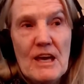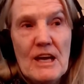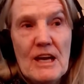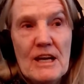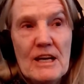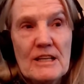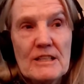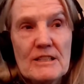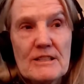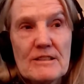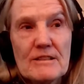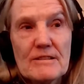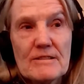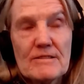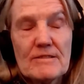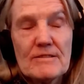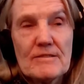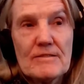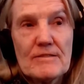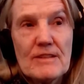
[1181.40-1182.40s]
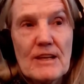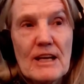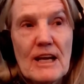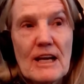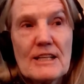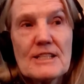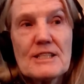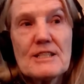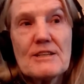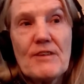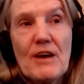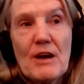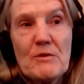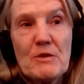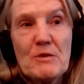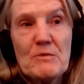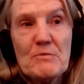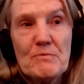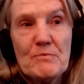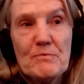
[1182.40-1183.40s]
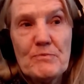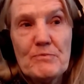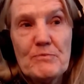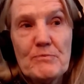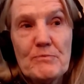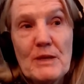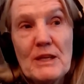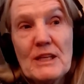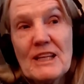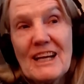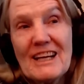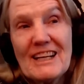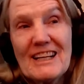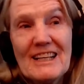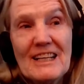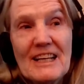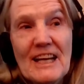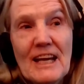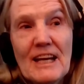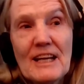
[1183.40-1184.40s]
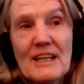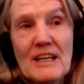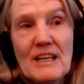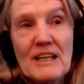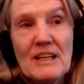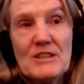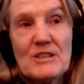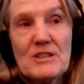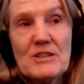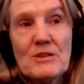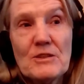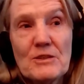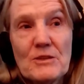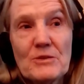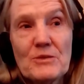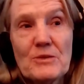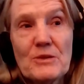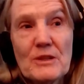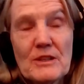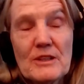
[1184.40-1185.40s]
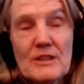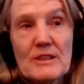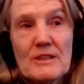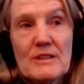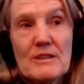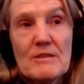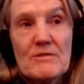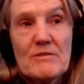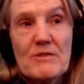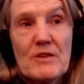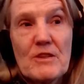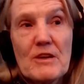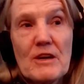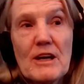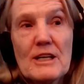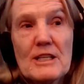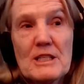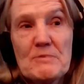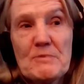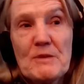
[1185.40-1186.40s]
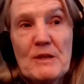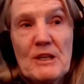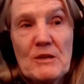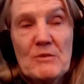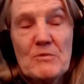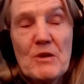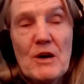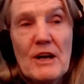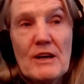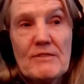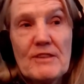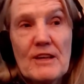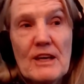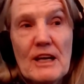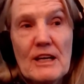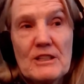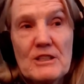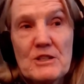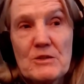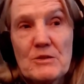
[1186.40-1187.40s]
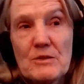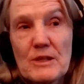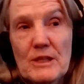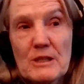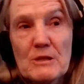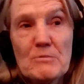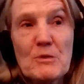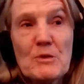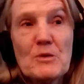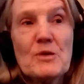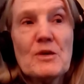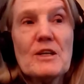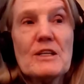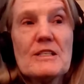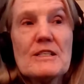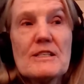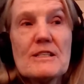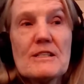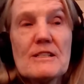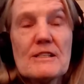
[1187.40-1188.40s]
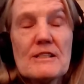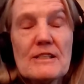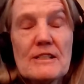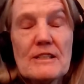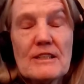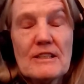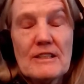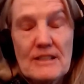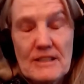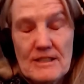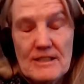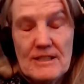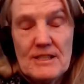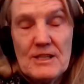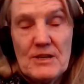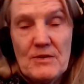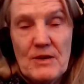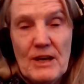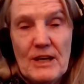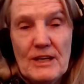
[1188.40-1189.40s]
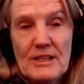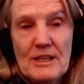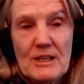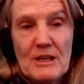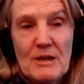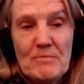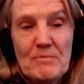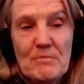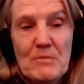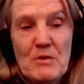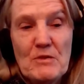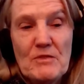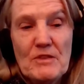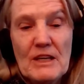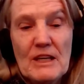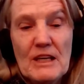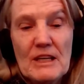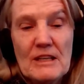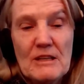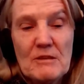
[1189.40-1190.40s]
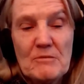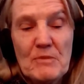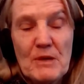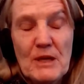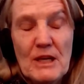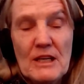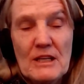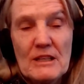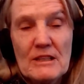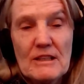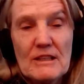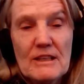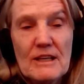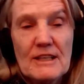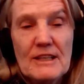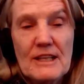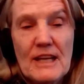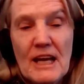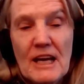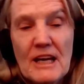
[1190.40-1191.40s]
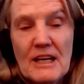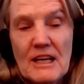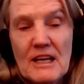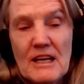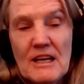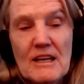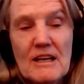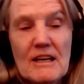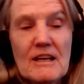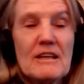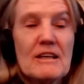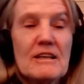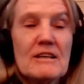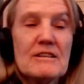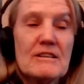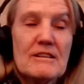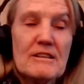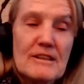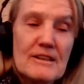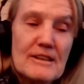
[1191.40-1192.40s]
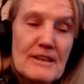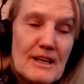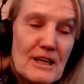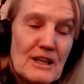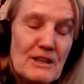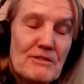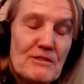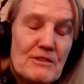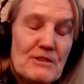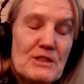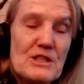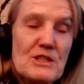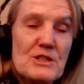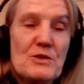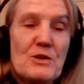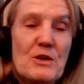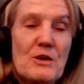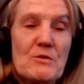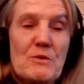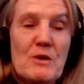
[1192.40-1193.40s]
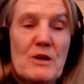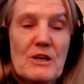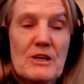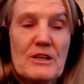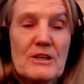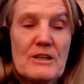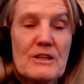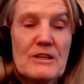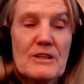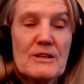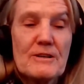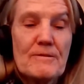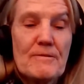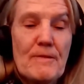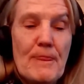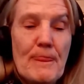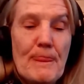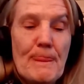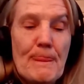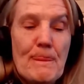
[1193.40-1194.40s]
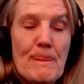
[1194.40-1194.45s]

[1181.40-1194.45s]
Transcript: And they asked if I would be like a nanny too for the husband and wife. They had 2 little boys. So I ended up moving in and being a nanny and health food store worker,